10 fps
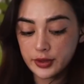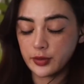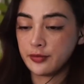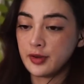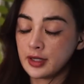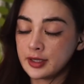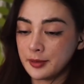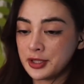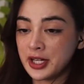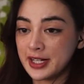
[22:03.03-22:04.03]
what fucked up
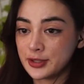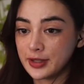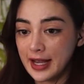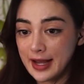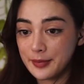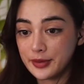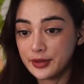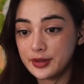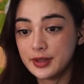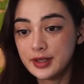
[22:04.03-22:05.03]
shit is gonna
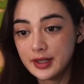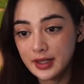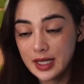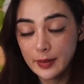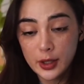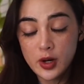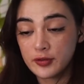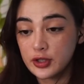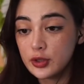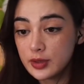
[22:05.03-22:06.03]
happen. He might go after
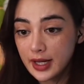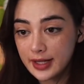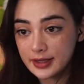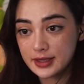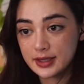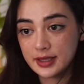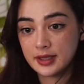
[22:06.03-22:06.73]
you next.